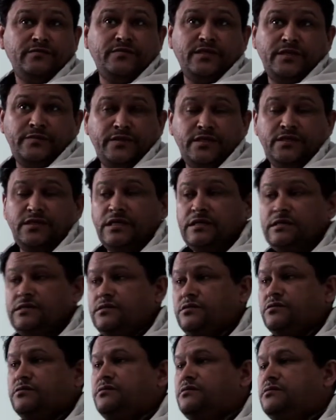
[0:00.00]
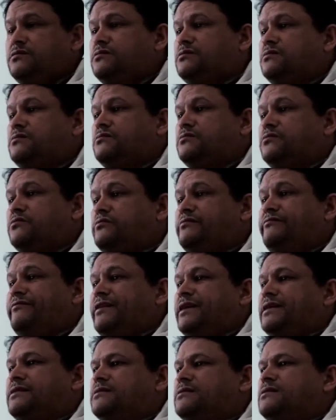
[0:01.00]
maybe that's not good
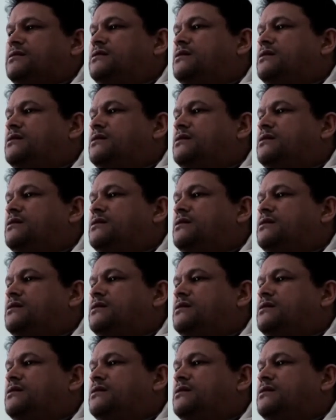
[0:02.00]
fat.